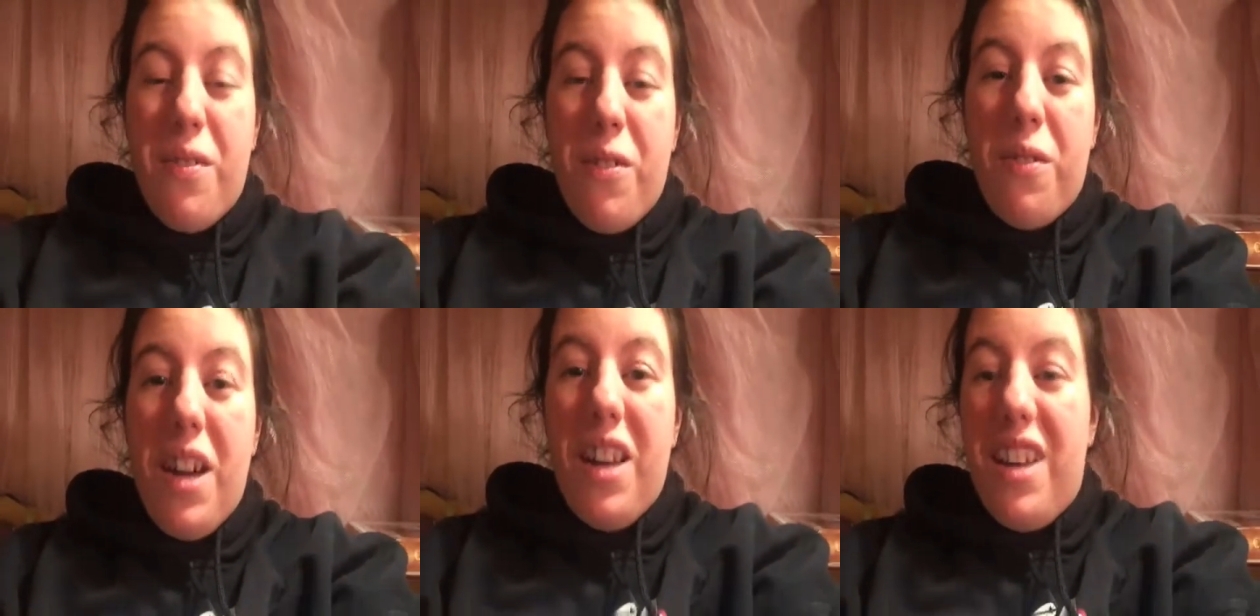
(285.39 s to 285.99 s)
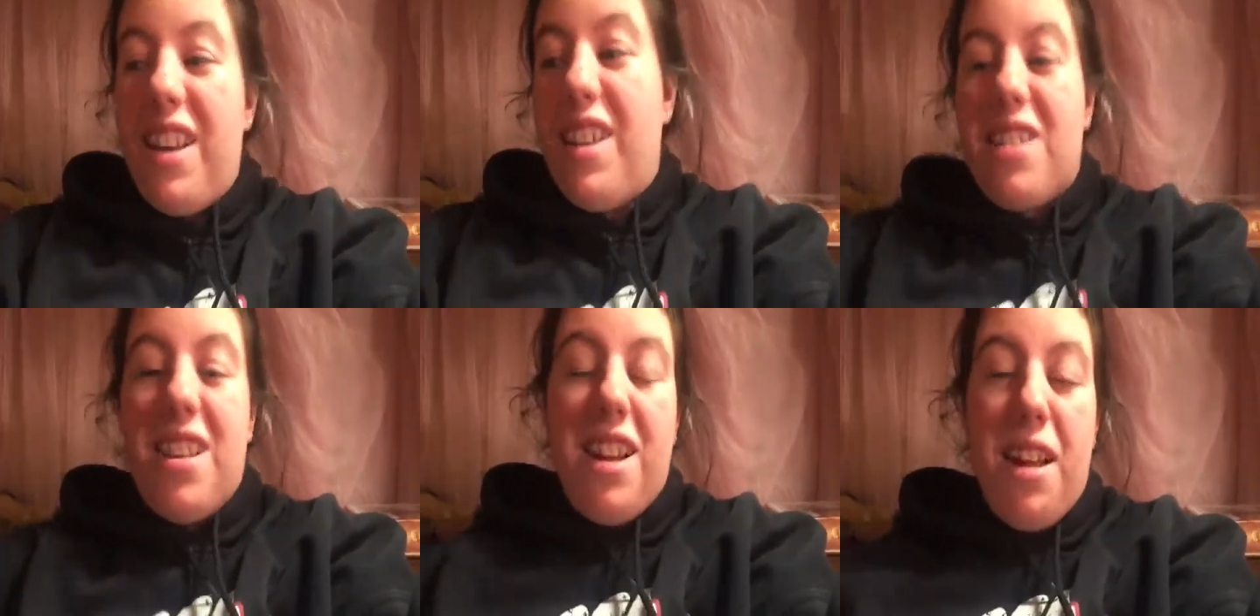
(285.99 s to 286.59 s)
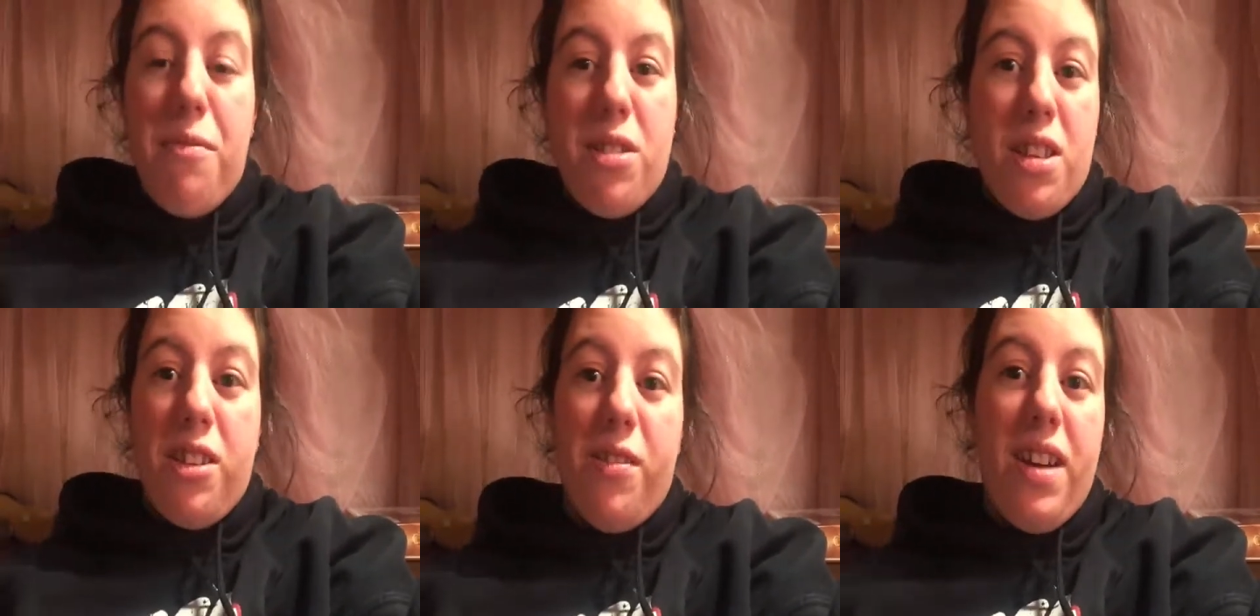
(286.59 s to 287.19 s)
that for a while, and I decided I'm
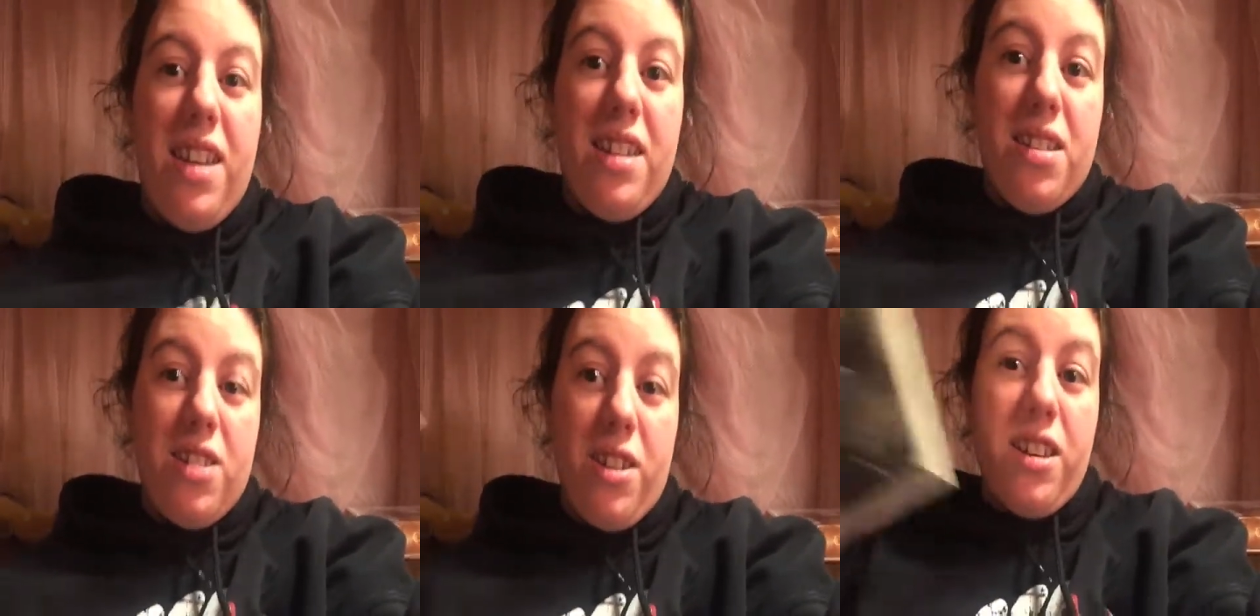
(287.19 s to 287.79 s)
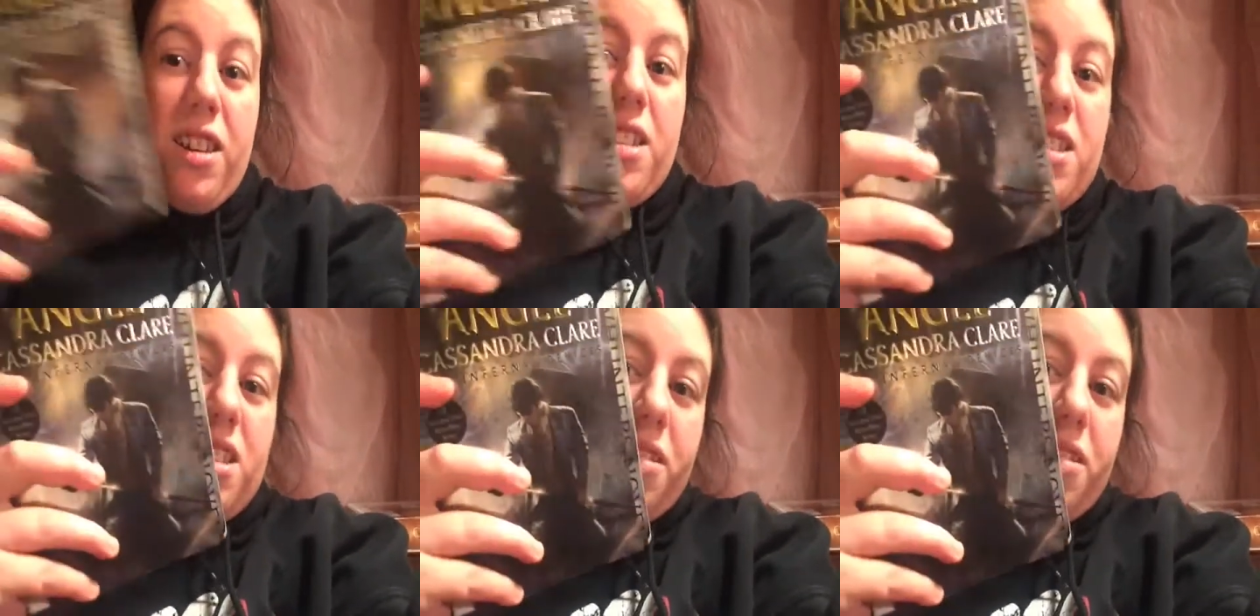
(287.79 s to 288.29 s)
just going to go ahead and start it.